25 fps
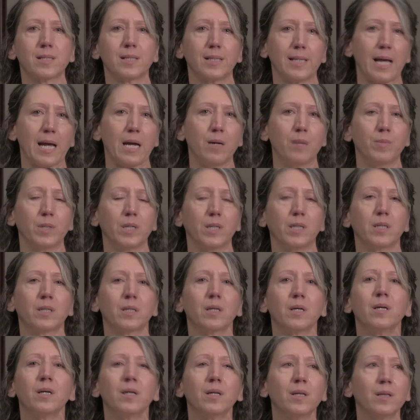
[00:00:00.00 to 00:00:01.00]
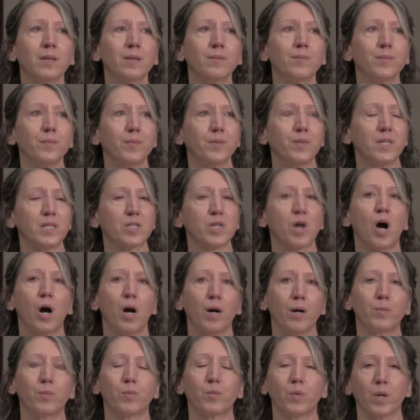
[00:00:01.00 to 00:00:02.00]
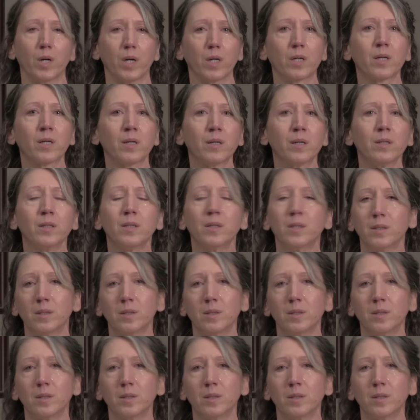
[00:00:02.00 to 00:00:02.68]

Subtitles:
labored, that's hard work.